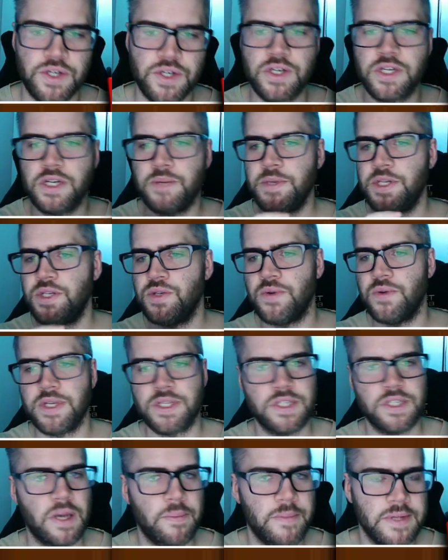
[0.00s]
going to be doing
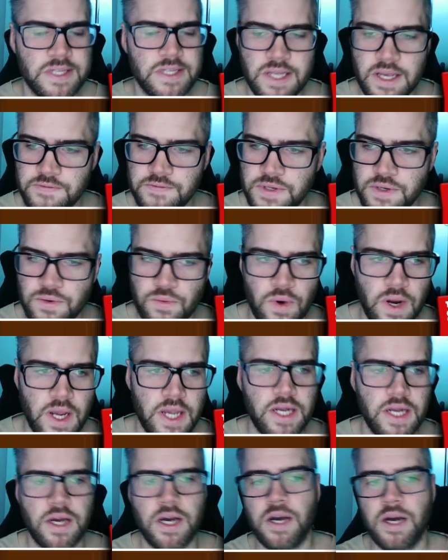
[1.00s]
summons left and right,